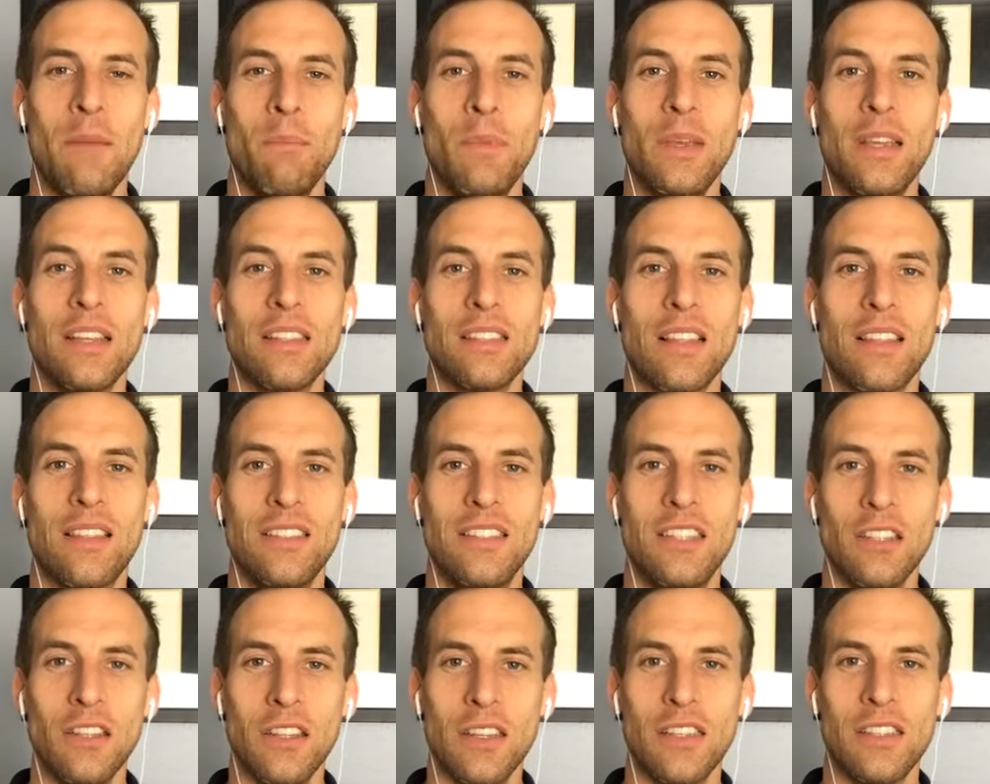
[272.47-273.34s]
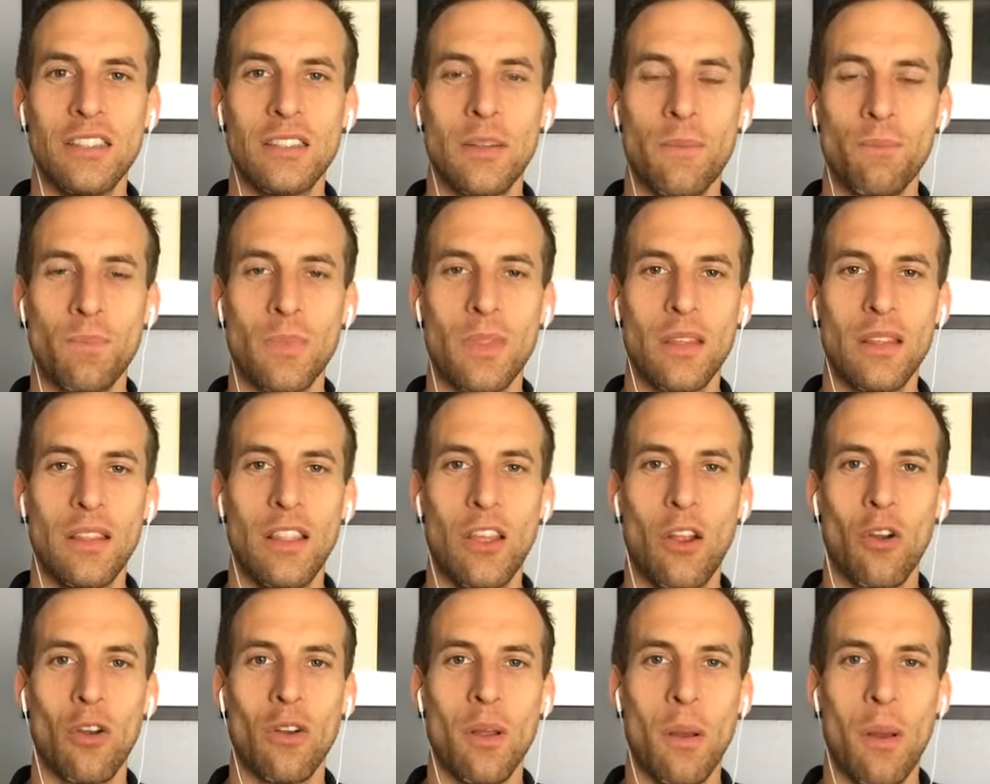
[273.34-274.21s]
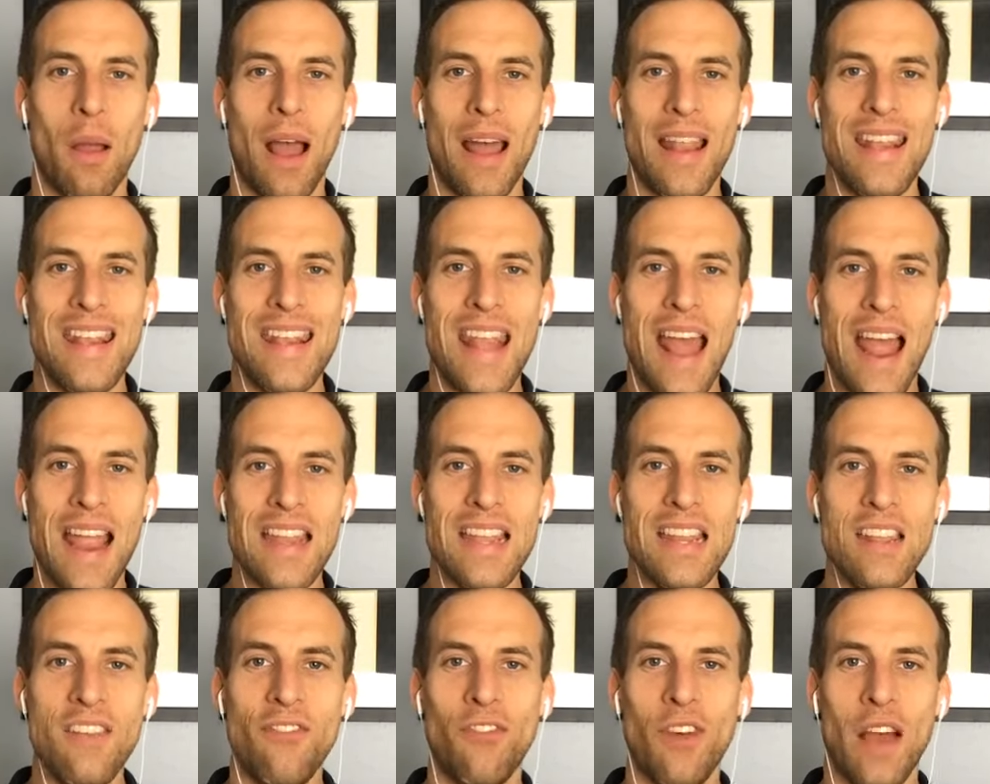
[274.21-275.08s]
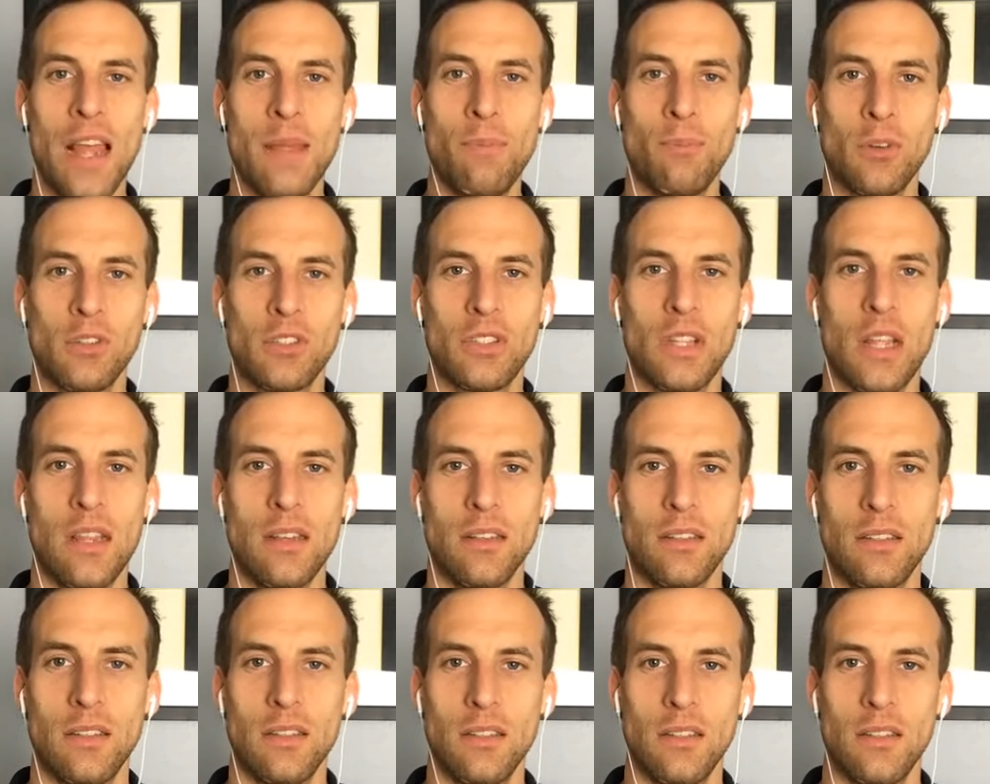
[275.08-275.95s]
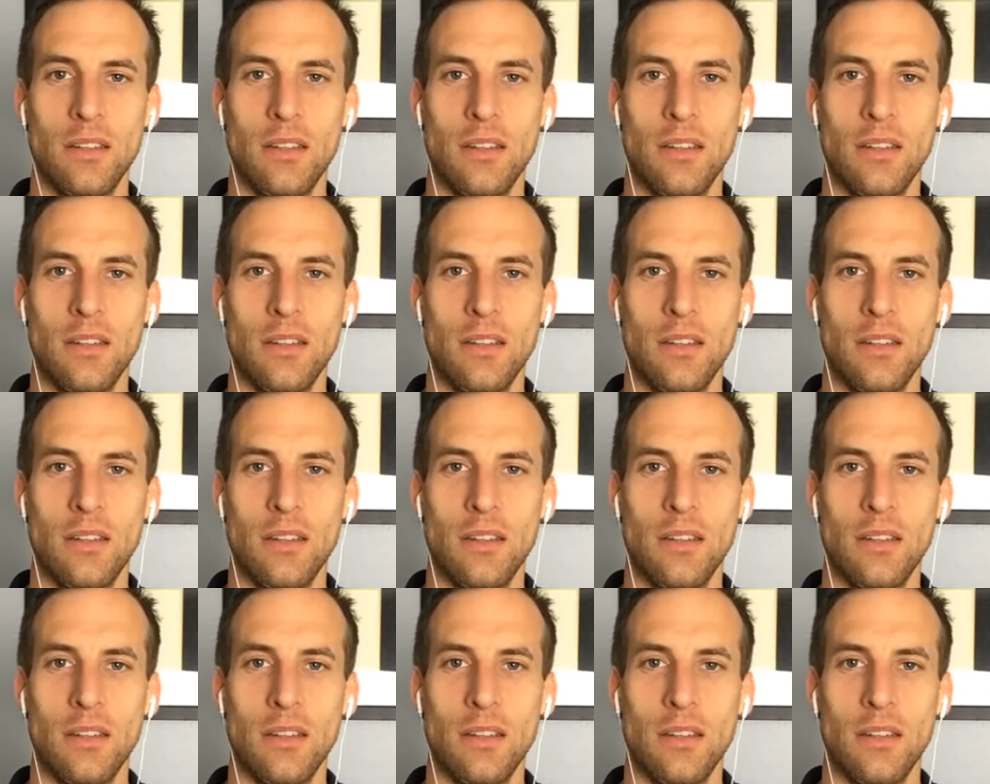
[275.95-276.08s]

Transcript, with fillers: Because the deal is, there ninety-five percent